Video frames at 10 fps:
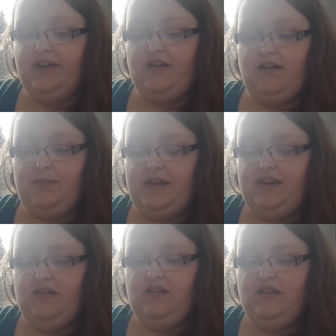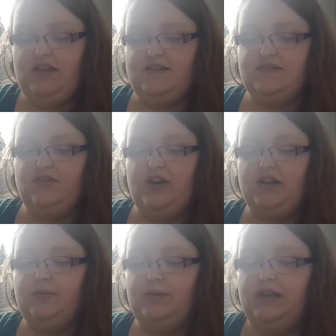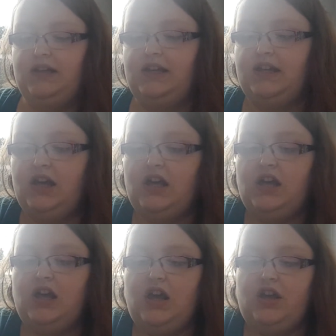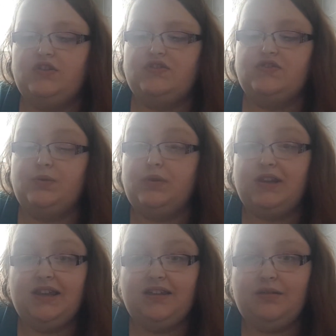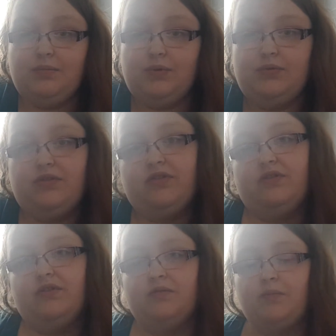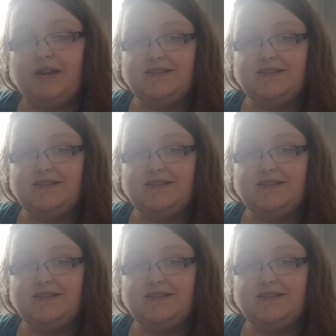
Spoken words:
calming. It's incredibly soothing. Both my